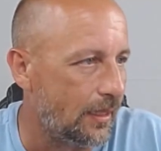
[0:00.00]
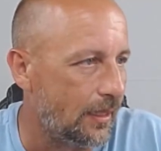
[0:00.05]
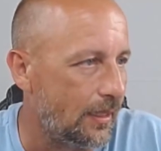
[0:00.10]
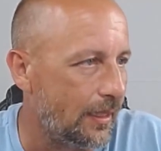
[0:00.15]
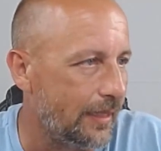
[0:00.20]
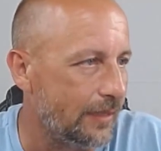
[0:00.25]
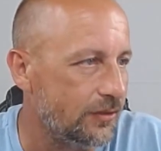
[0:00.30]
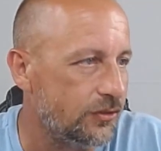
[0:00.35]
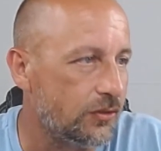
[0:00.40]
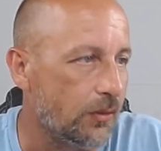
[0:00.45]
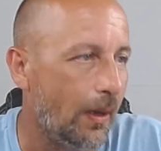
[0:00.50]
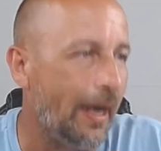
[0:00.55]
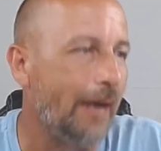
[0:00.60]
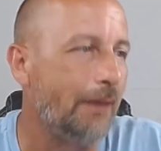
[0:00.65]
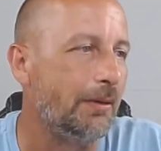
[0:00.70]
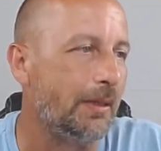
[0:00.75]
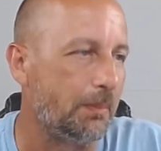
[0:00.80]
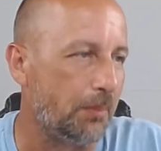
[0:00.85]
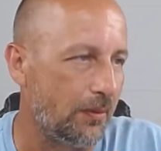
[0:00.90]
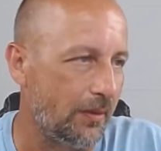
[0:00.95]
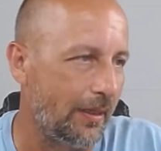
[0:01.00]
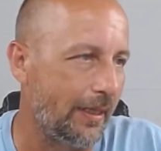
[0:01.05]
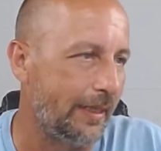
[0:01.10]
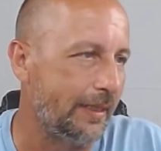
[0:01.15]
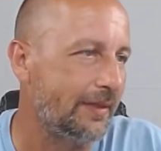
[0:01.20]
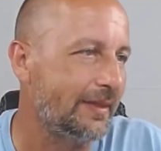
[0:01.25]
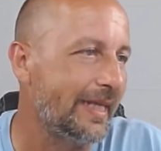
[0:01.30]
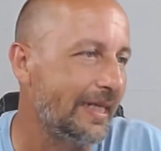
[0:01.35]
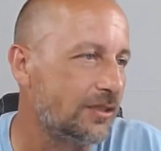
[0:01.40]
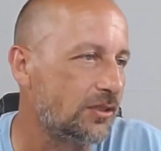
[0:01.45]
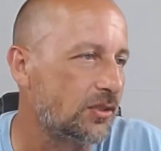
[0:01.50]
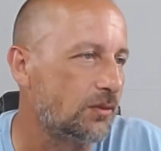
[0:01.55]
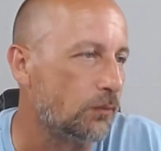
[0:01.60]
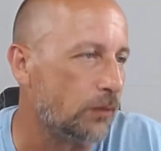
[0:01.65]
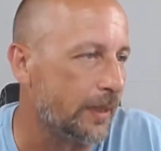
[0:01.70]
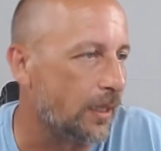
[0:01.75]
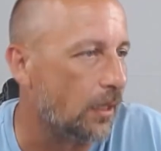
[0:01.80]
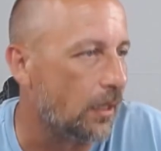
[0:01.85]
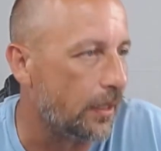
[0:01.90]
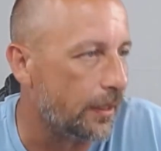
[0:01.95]
Alright, so I replied, thanks,
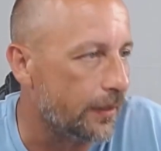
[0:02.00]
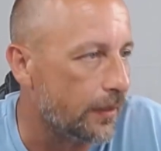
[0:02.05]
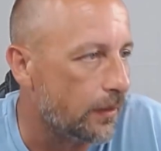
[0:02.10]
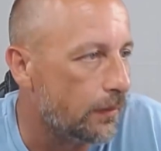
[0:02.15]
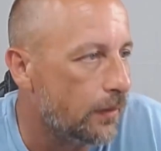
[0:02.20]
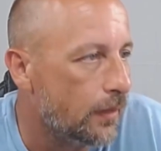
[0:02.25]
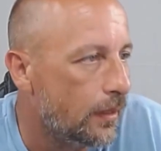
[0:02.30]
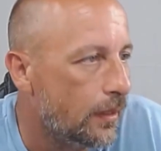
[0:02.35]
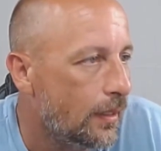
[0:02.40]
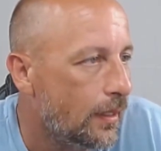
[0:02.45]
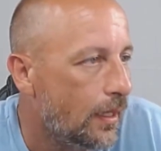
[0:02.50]
Ricardo.